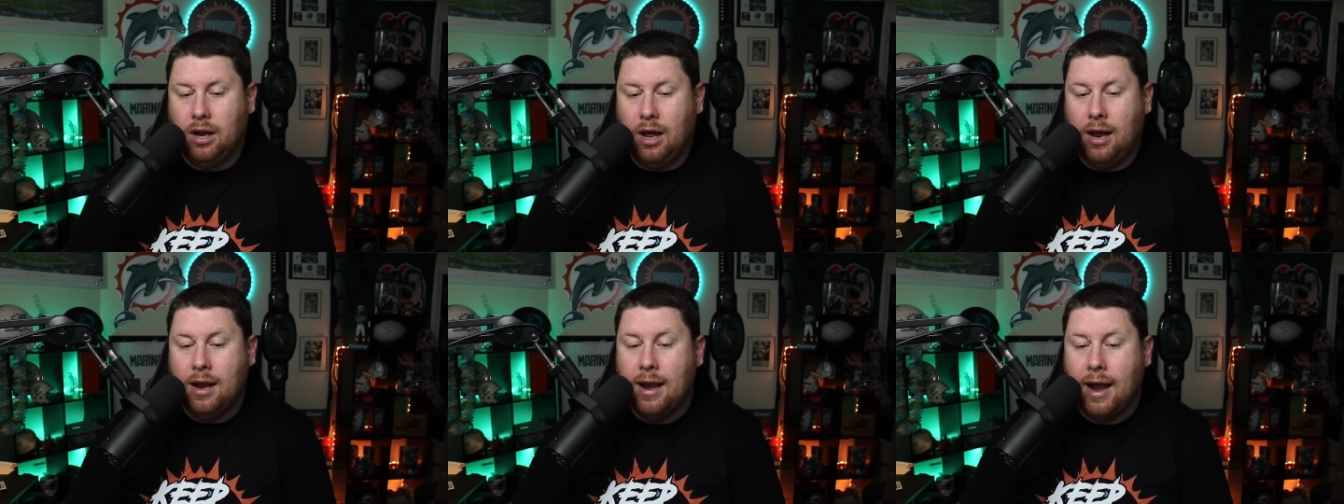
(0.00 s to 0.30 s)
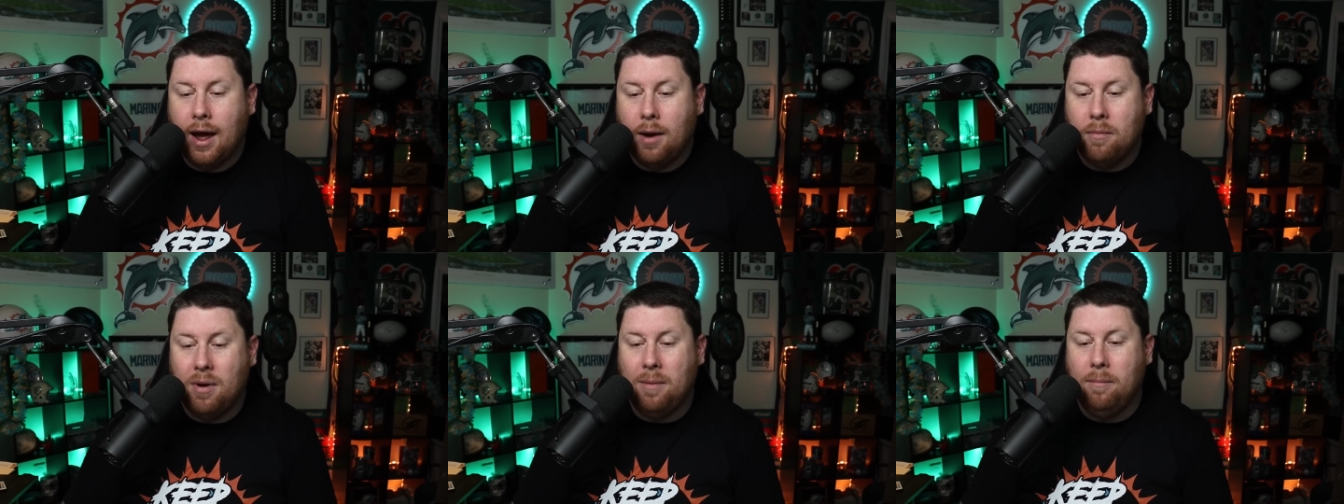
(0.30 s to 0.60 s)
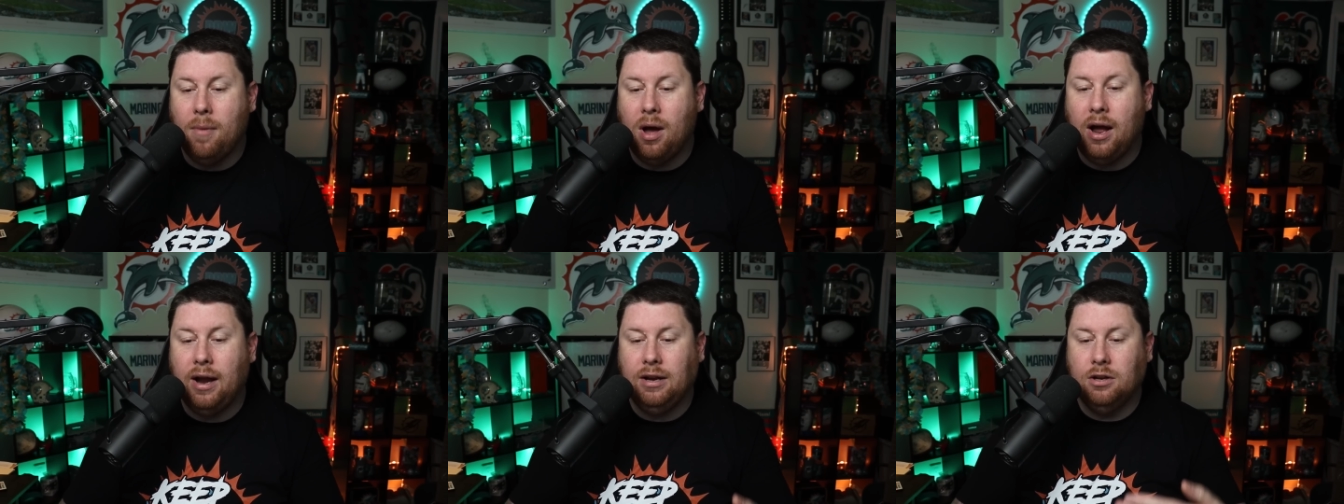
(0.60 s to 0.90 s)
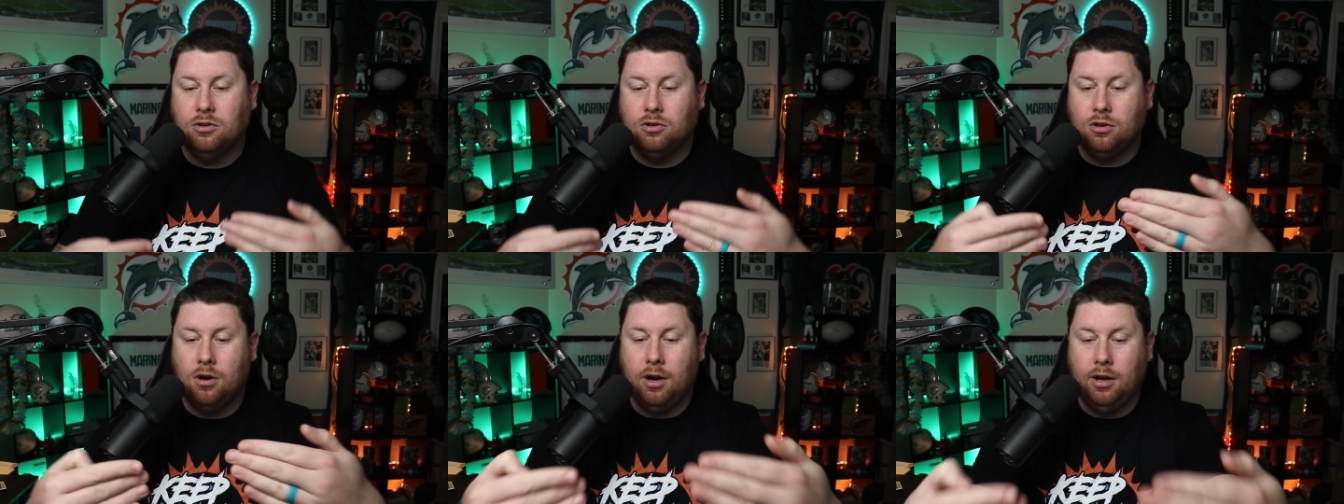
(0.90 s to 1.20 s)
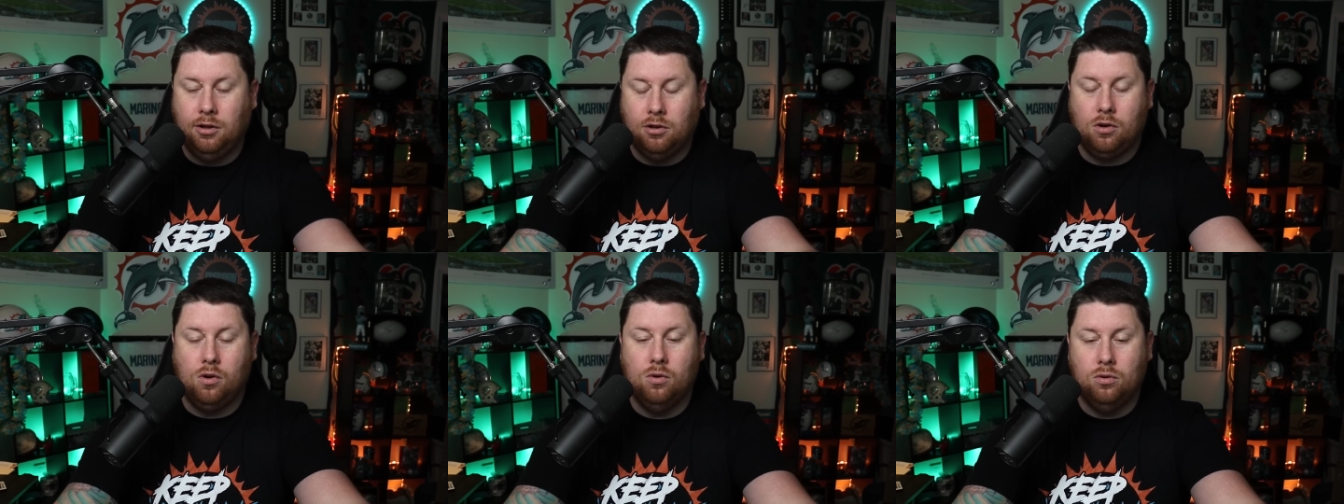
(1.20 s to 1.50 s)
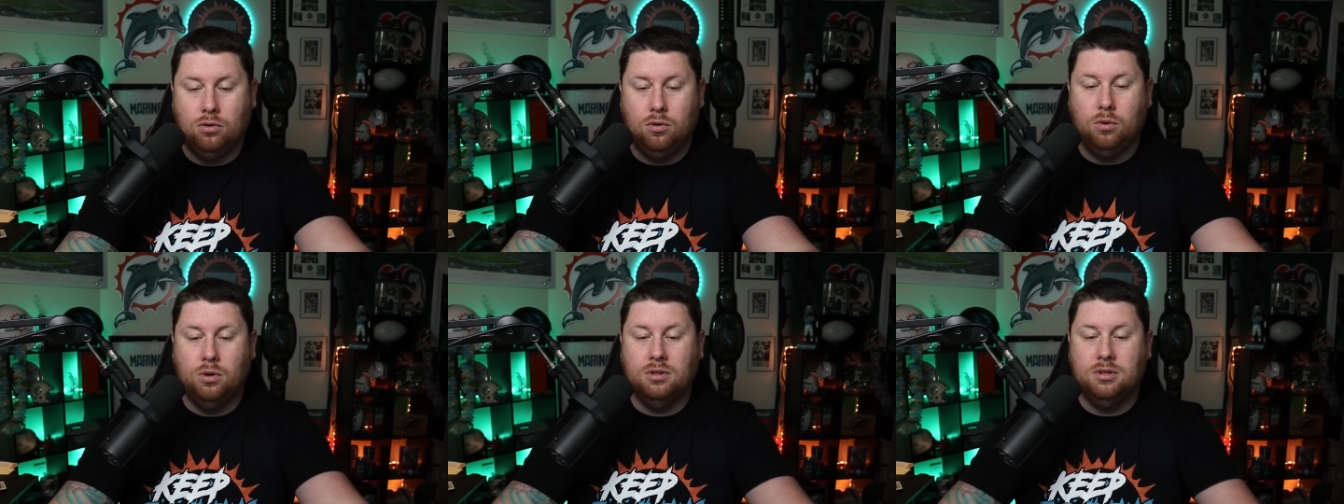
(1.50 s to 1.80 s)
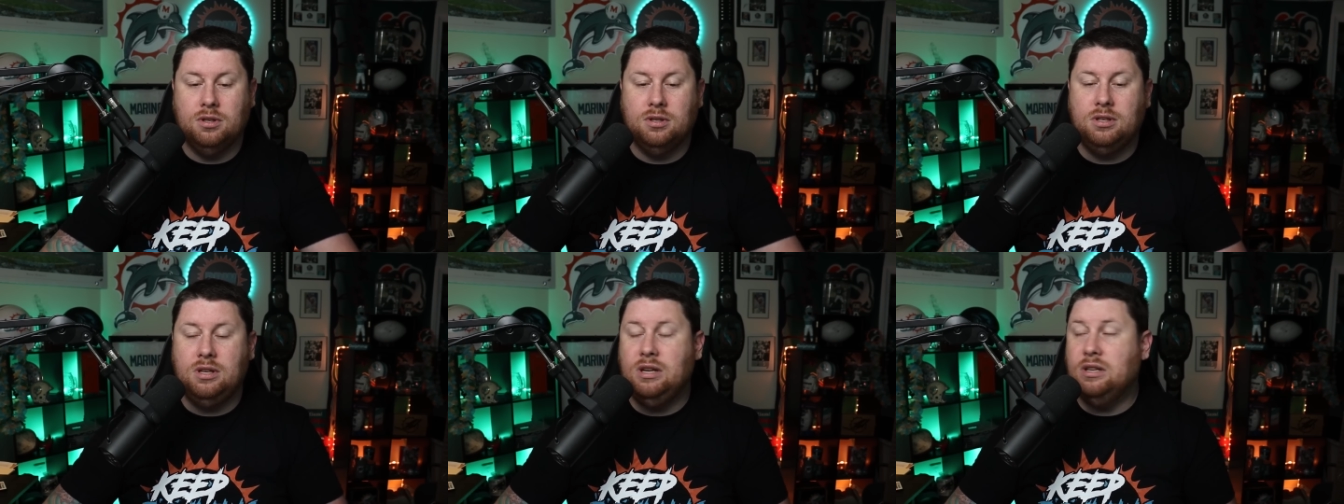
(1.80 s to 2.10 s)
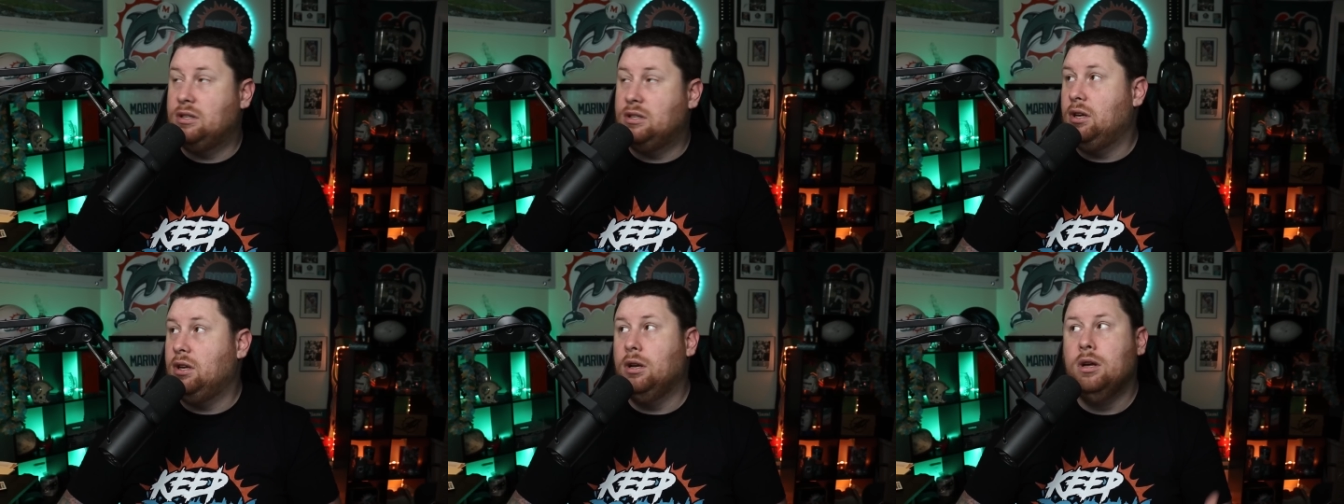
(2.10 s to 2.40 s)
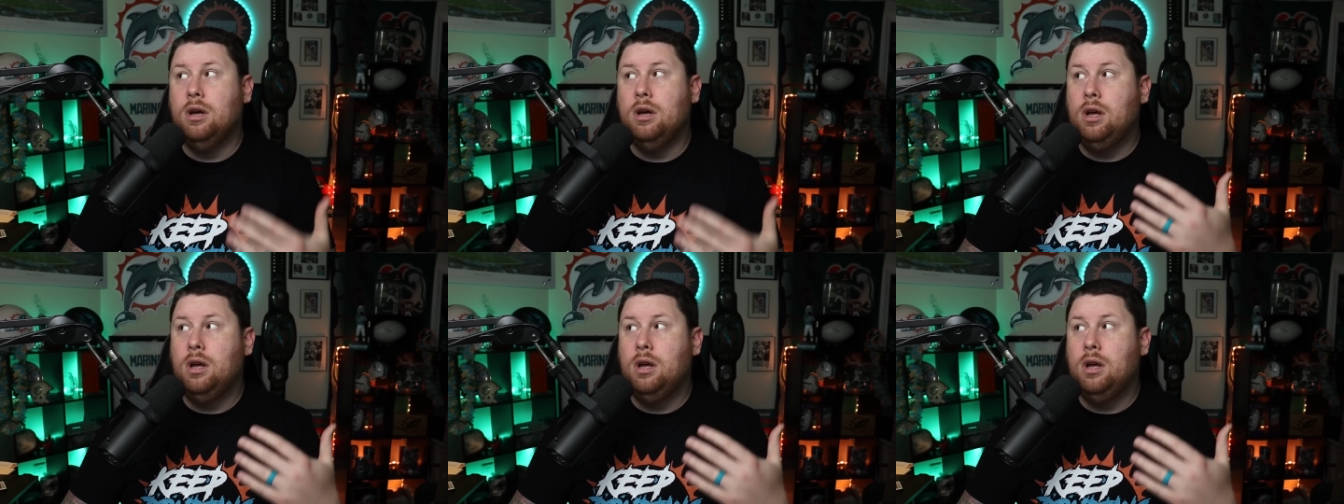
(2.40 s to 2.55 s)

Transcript: and now my mind is starting to go towards the season.